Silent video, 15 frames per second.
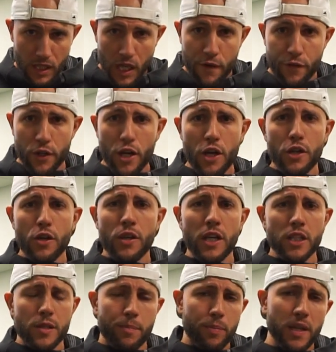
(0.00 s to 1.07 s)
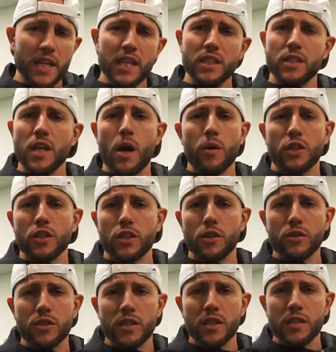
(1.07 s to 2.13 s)
if you're going to do this, please no
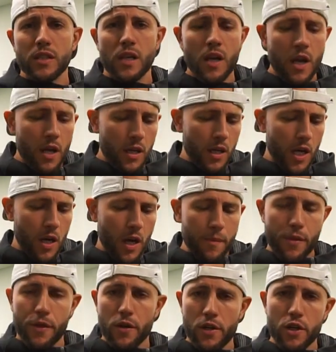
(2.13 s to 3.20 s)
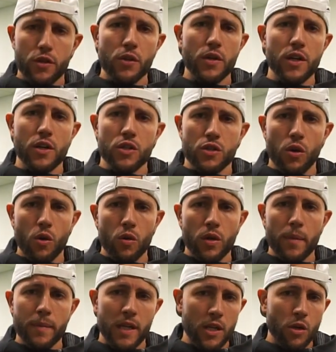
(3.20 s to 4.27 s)
excuses. I'm 32 years
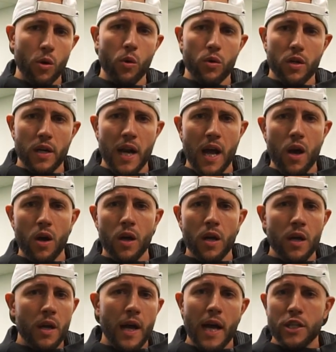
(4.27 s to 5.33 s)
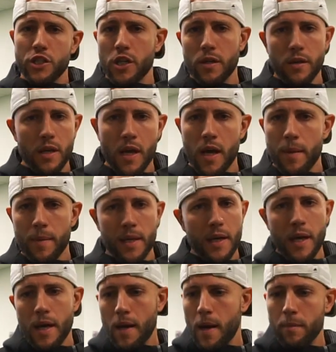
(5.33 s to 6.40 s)
old. I'm getting older now.
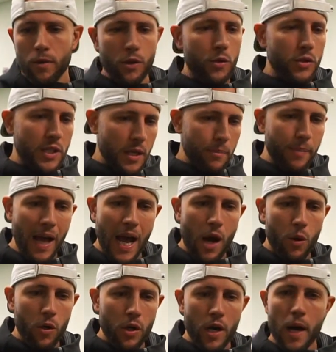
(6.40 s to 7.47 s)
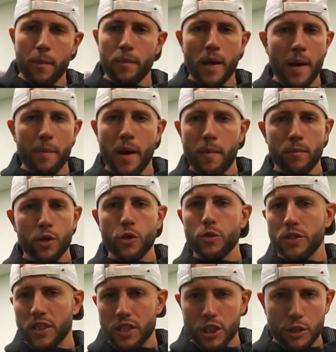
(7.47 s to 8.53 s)
I'm losing power. I'm
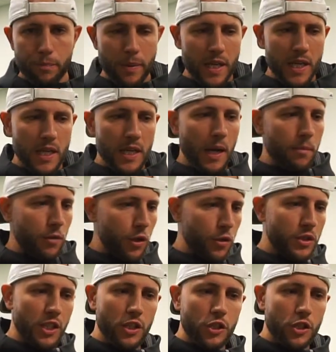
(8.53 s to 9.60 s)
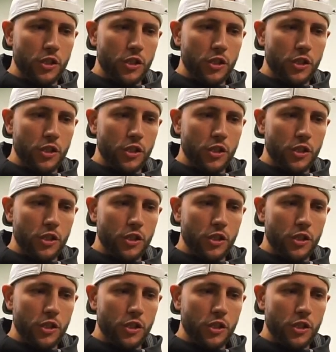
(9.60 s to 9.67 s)
losing speed. I'm losing